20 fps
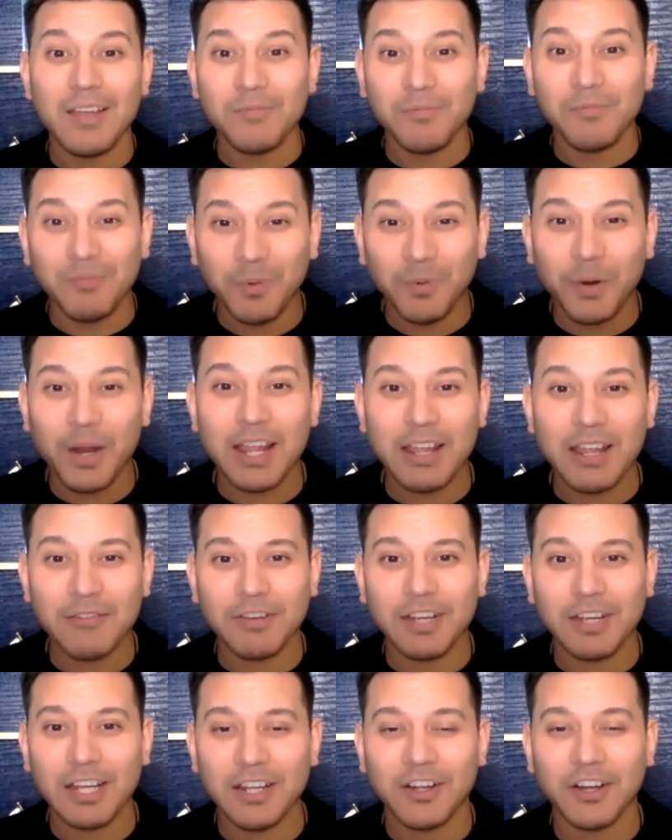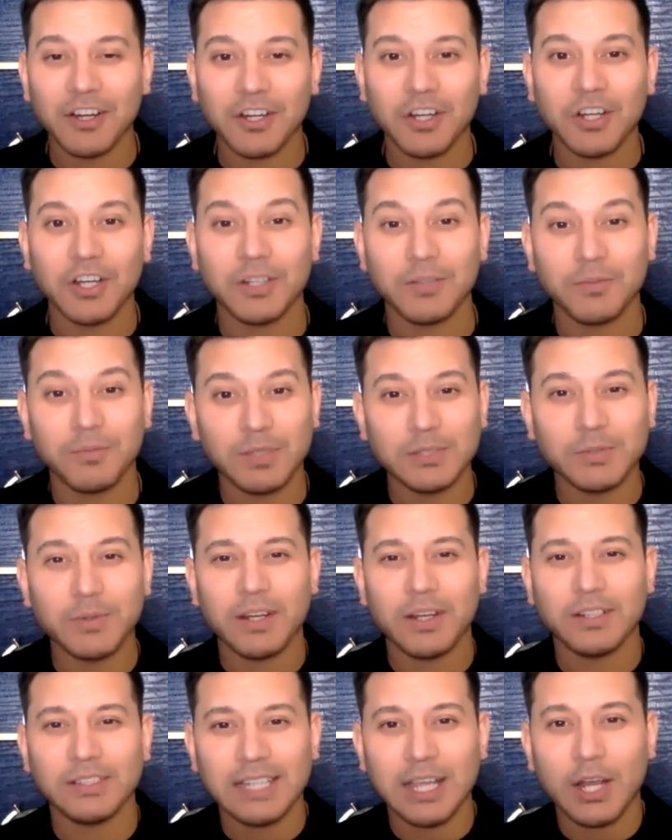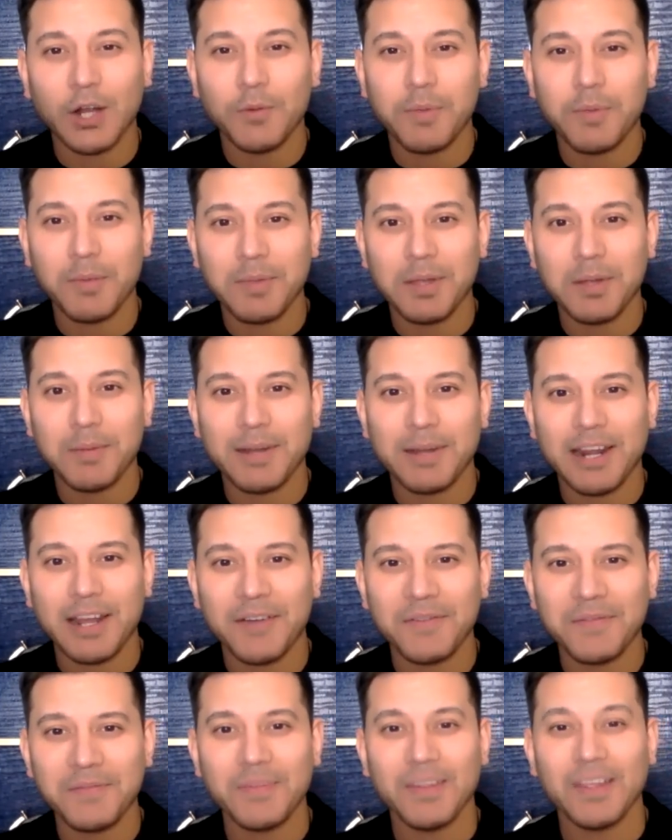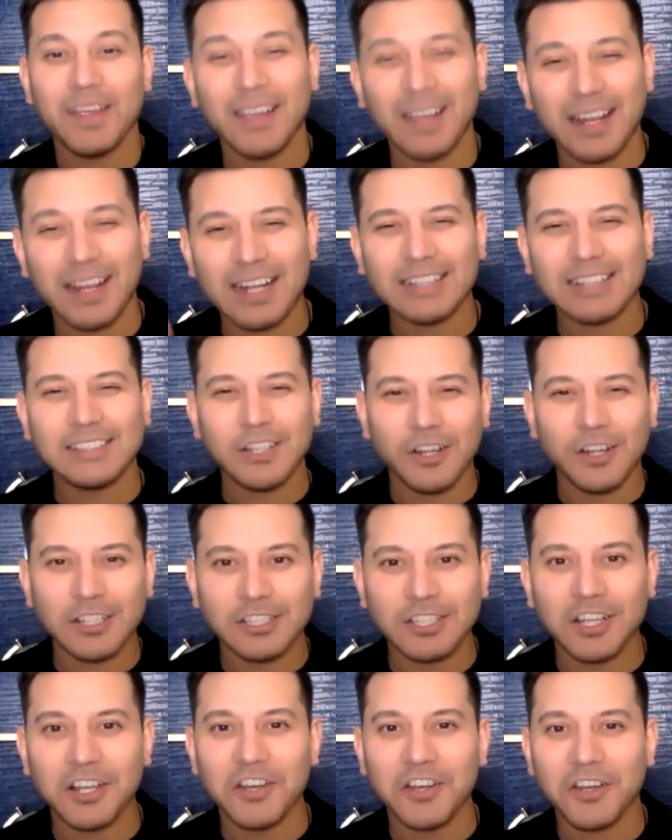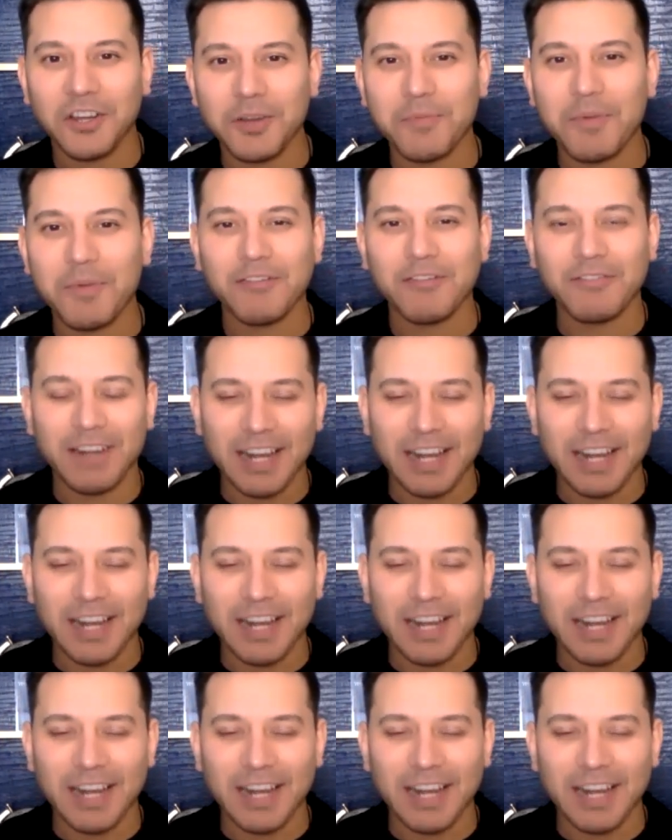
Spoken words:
Where it really got good was when I was helping people out, and I started to learn about